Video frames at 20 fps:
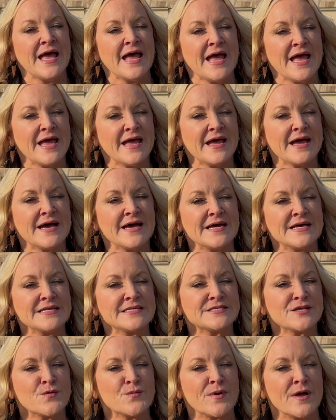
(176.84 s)

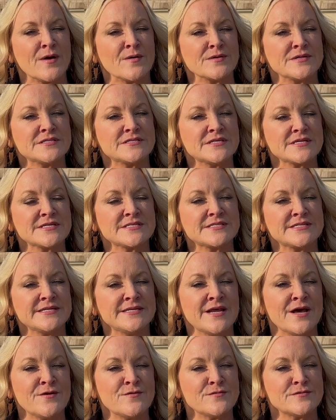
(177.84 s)
has around
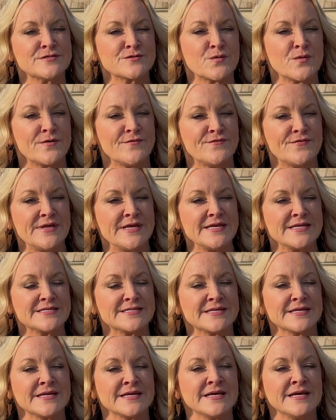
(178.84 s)
1,600 square
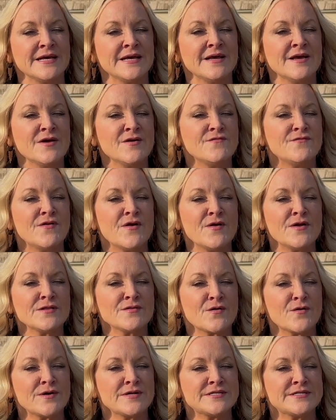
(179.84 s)
feet. Very
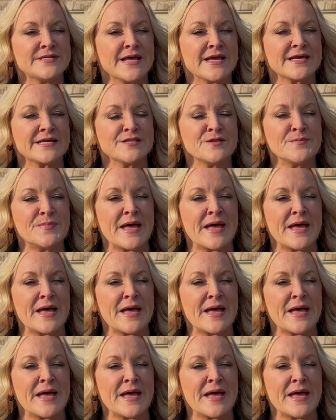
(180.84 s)
large deck in the